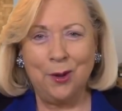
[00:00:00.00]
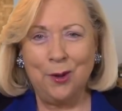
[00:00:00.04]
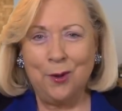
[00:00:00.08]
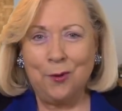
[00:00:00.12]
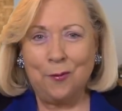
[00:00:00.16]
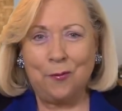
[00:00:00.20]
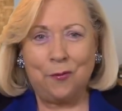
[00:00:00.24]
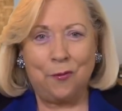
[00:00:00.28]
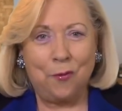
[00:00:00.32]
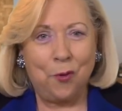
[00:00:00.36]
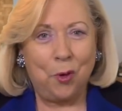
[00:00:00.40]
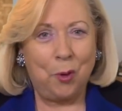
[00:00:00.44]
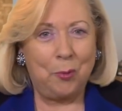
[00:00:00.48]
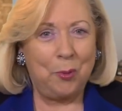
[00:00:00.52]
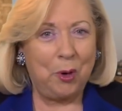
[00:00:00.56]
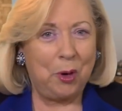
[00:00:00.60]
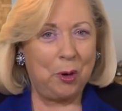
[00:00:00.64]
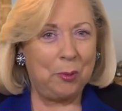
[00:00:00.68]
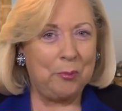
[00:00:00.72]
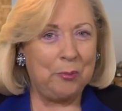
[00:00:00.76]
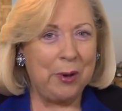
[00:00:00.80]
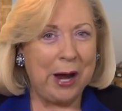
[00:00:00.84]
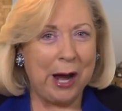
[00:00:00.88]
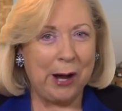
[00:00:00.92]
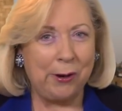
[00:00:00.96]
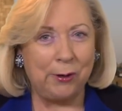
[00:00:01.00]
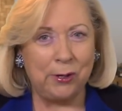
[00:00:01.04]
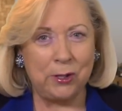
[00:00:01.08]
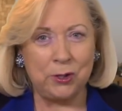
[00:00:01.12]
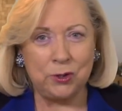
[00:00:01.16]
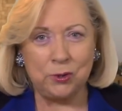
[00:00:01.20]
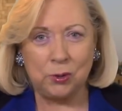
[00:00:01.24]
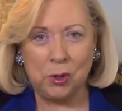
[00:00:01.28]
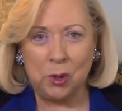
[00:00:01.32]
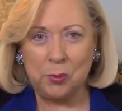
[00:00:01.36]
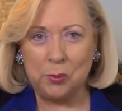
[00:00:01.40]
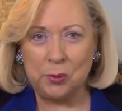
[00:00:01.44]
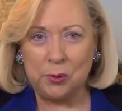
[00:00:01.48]
former
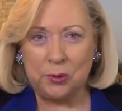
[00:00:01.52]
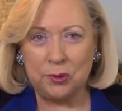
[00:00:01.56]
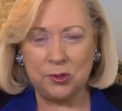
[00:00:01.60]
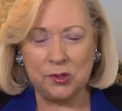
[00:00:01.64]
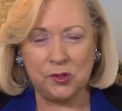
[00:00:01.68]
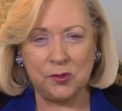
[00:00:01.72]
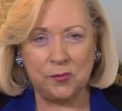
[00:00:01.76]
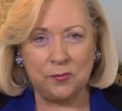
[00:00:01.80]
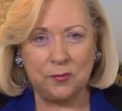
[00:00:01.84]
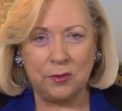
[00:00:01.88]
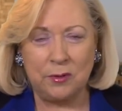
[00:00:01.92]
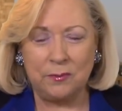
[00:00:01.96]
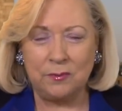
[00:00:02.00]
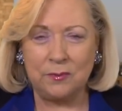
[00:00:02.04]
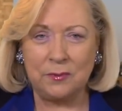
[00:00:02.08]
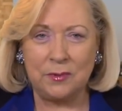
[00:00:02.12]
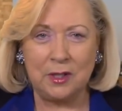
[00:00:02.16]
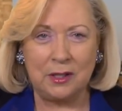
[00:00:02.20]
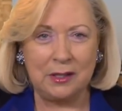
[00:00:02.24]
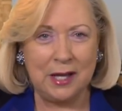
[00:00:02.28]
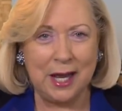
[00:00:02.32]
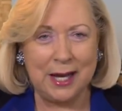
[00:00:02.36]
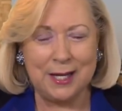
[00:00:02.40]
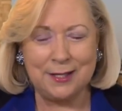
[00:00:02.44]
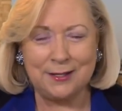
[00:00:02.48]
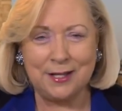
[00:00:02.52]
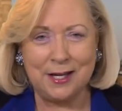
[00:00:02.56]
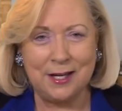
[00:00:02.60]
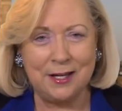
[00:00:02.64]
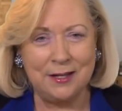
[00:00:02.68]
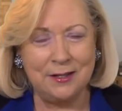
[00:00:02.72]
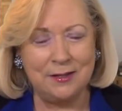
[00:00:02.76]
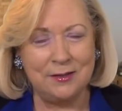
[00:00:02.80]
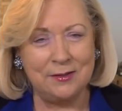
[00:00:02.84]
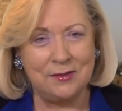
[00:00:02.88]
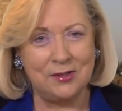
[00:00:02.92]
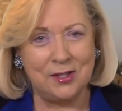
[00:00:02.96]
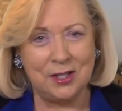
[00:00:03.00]
paratroopers from the
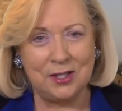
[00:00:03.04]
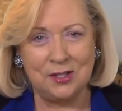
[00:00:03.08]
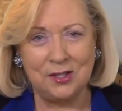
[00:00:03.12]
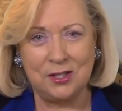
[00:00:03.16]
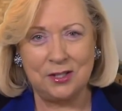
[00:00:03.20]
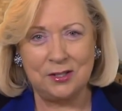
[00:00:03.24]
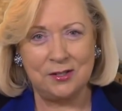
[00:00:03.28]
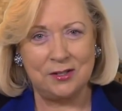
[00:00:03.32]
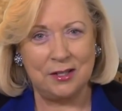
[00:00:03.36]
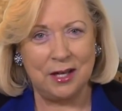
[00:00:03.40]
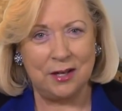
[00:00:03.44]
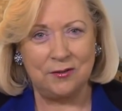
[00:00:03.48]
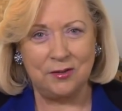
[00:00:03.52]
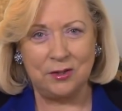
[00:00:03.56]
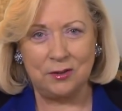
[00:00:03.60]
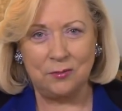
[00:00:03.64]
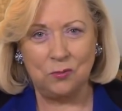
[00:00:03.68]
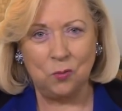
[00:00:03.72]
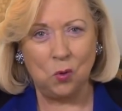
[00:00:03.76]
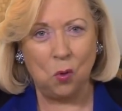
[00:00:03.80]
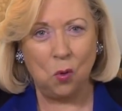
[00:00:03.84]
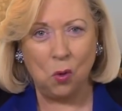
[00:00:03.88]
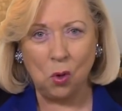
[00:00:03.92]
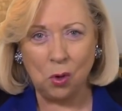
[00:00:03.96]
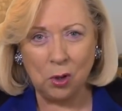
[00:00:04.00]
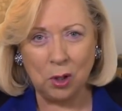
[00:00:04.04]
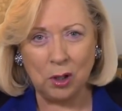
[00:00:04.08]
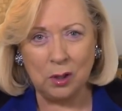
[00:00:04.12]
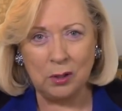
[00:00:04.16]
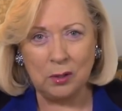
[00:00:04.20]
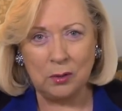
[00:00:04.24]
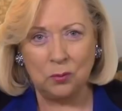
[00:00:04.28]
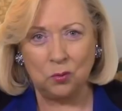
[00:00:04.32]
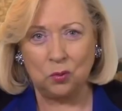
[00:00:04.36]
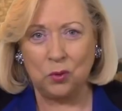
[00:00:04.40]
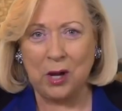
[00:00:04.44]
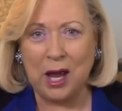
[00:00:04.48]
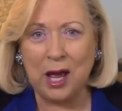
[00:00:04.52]
1967 war,
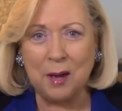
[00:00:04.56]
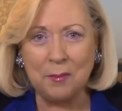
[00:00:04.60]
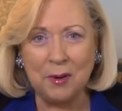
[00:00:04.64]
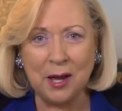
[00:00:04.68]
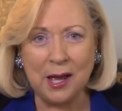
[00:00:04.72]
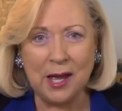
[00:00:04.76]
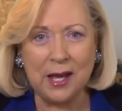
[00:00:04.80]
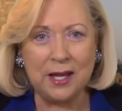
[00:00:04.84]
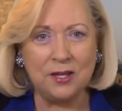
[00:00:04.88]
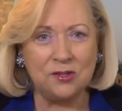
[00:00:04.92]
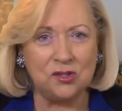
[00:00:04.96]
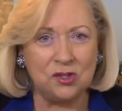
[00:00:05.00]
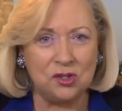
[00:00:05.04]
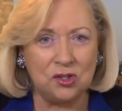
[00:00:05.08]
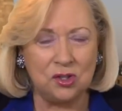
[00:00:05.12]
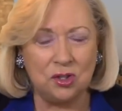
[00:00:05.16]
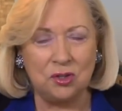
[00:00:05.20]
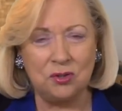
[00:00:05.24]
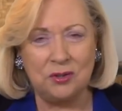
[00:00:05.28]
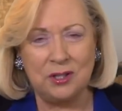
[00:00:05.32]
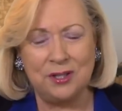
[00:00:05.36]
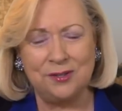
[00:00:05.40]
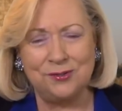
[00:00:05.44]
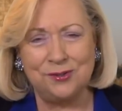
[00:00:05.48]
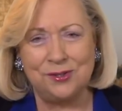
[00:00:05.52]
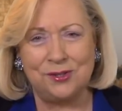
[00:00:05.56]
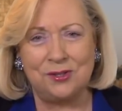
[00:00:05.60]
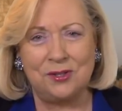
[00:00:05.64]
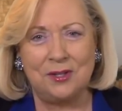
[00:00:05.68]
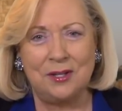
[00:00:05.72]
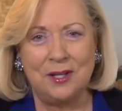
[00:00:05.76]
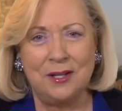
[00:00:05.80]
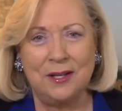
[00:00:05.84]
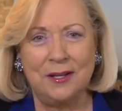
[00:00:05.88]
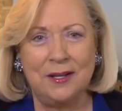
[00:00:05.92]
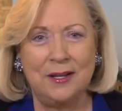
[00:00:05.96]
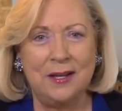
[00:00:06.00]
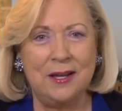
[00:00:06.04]
rabbis, students,
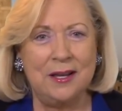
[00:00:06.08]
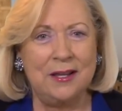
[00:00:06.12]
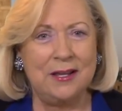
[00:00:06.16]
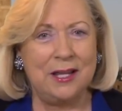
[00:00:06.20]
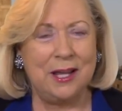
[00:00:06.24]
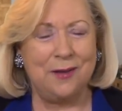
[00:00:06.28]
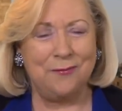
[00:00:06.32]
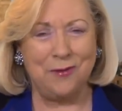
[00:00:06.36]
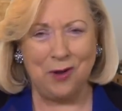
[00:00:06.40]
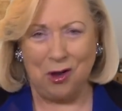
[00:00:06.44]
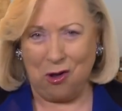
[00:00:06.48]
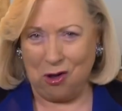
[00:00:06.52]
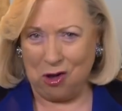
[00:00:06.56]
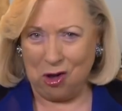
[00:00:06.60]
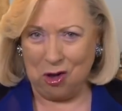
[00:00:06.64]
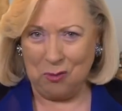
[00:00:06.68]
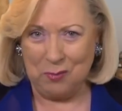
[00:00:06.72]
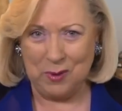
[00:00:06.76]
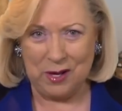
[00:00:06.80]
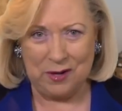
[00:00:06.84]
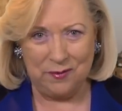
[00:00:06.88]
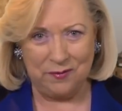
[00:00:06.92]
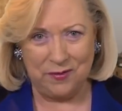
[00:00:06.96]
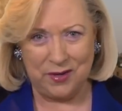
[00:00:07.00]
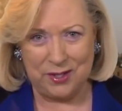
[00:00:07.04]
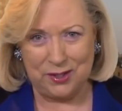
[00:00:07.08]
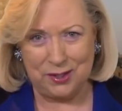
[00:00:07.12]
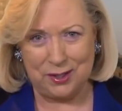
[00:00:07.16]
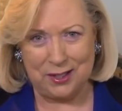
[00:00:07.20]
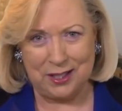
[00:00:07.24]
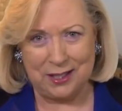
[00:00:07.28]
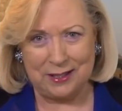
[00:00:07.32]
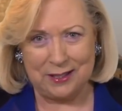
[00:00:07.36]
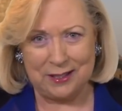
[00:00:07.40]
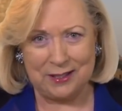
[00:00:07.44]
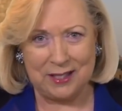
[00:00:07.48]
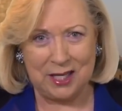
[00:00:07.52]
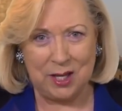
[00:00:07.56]
they've all been
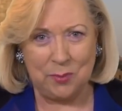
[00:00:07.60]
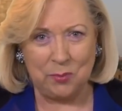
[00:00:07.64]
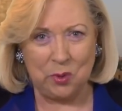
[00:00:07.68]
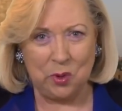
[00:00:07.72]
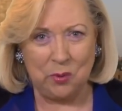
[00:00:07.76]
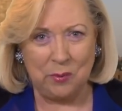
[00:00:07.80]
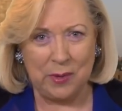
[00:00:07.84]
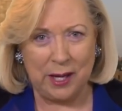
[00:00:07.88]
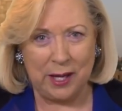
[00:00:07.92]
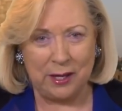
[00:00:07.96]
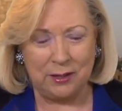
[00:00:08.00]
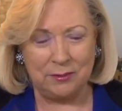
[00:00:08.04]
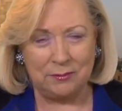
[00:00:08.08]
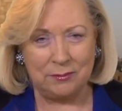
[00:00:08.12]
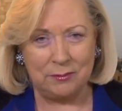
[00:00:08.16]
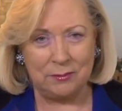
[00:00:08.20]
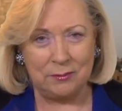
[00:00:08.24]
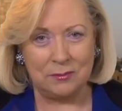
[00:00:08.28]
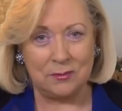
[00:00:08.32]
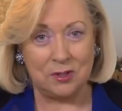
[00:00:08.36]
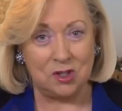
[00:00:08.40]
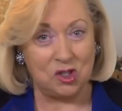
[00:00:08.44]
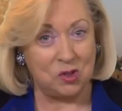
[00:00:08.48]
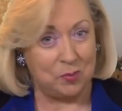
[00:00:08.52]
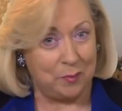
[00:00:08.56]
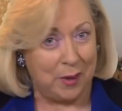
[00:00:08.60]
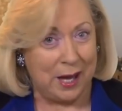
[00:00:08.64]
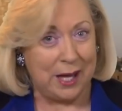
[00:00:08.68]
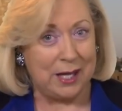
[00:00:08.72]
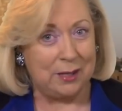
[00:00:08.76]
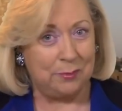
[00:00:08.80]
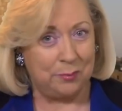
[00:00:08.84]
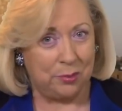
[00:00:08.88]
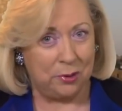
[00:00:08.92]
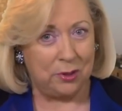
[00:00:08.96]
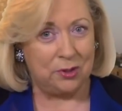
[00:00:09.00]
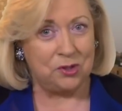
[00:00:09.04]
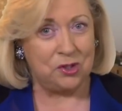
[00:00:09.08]
visiting the Temple Mount
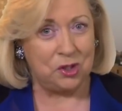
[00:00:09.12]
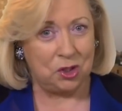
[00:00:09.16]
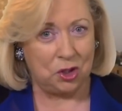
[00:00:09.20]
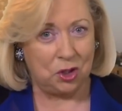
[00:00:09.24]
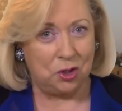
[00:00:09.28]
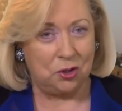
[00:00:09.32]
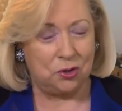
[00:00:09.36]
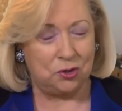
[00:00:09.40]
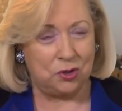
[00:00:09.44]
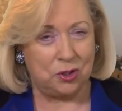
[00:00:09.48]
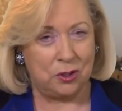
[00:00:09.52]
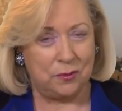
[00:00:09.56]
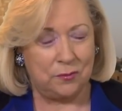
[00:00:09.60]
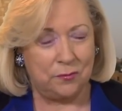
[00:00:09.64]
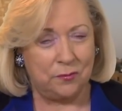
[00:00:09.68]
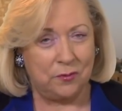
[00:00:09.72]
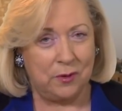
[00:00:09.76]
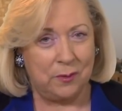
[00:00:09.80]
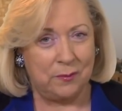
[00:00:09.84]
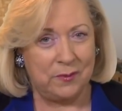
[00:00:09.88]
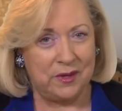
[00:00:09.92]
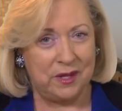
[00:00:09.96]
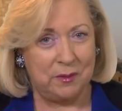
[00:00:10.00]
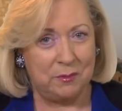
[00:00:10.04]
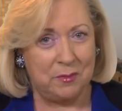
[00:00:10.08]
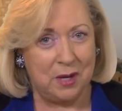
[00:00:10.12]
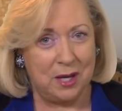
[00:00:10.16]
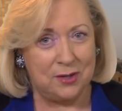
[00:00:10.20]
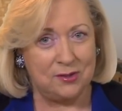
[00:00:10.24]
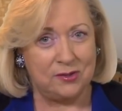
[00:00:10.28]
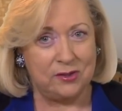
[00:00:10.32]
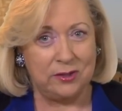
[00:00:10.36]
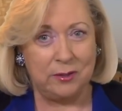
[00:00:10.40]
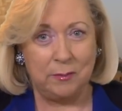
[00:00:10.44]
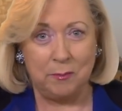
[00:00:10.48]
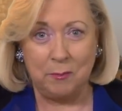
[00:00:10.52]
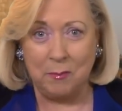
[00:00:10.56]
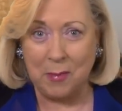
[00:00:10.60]
despite persecution from the
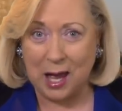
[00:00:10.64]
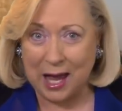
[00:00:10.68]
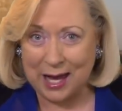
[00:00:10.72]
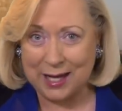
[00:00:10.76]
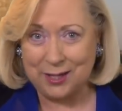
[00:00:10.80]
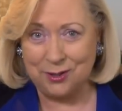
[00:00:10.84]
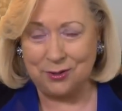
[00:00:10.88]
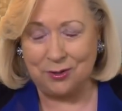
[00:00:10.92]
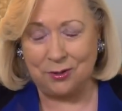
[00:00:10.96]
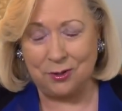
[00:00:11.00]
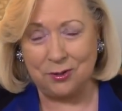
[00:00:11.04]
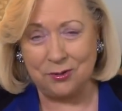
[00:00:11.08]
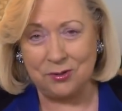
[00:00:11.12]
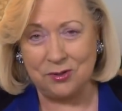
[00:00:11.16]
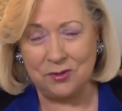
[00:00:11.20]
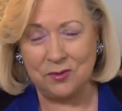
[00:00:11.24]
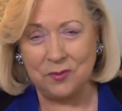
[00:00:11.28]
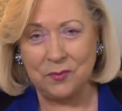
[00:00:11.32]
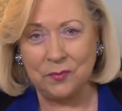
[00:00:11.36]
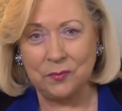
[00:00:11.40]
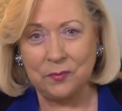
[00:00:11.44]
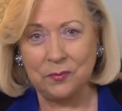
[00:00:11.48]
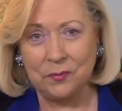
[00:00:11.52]
Muslim minders.